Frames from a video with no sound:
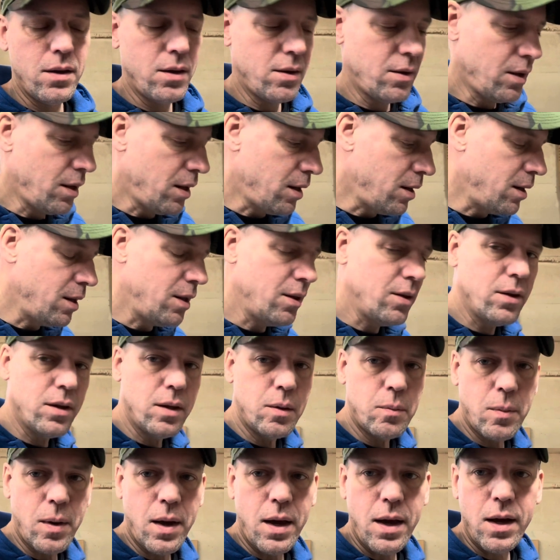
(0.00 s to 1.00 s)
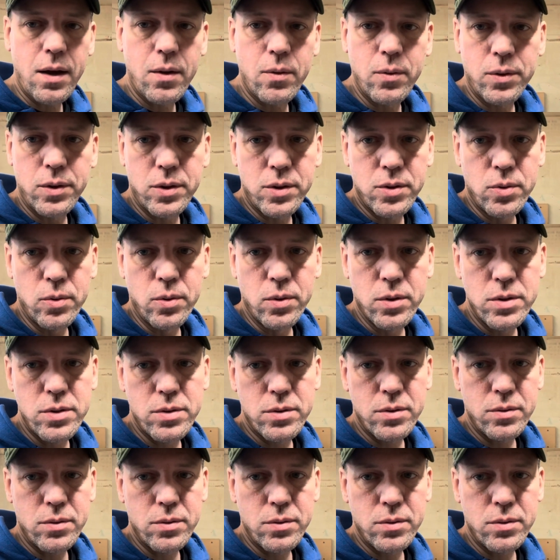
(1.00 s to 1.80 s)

anneal it back with a torch,